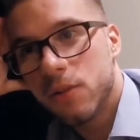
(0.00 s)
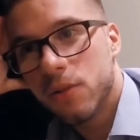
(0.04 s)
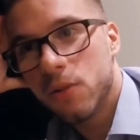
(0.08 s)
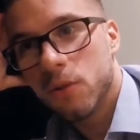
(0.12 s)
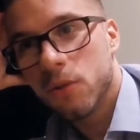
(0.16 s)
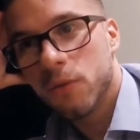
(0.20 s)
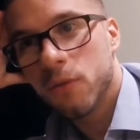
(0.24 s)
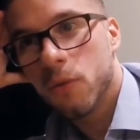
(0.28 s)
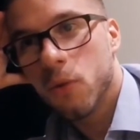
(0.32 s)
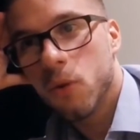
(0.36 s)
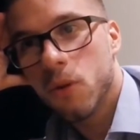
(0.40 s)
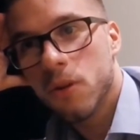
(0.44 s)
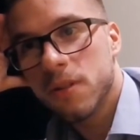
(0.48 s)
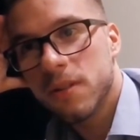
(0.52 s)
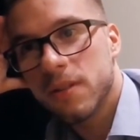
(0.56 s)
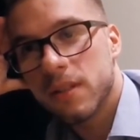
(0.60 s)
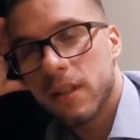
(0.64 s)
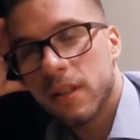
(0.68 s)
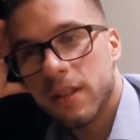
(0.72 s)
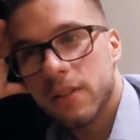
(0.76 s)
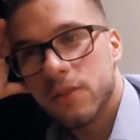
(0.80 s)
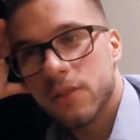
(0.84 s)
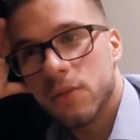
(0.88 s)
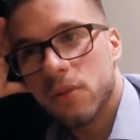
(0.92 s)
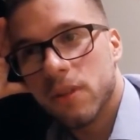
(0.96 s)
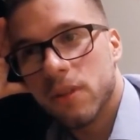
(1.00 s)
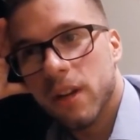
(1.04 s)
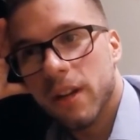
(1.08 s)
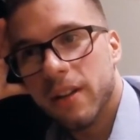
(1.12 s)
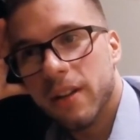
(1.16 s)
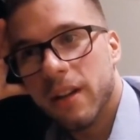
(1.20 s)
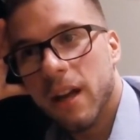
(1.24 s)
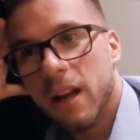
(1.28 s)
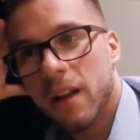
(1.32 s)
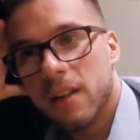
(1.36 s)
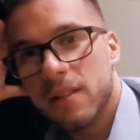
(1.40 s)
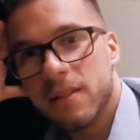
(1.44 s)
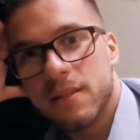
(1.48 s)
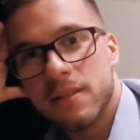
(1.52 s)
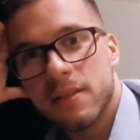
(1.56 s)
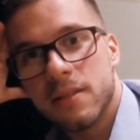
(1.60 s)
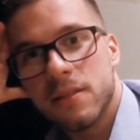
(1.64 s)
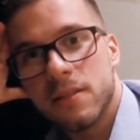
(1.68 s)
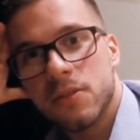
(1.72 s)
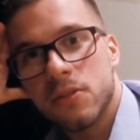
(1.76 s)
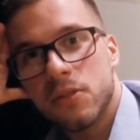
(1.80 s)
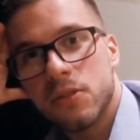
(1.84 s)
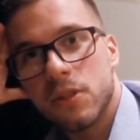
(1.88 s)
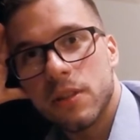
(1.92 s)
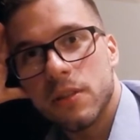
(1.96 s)
your voice and your analysis
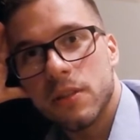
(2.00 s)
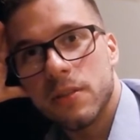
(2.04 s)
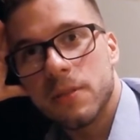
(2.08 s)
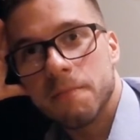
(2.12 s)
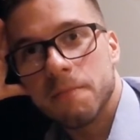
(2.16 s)
is shit.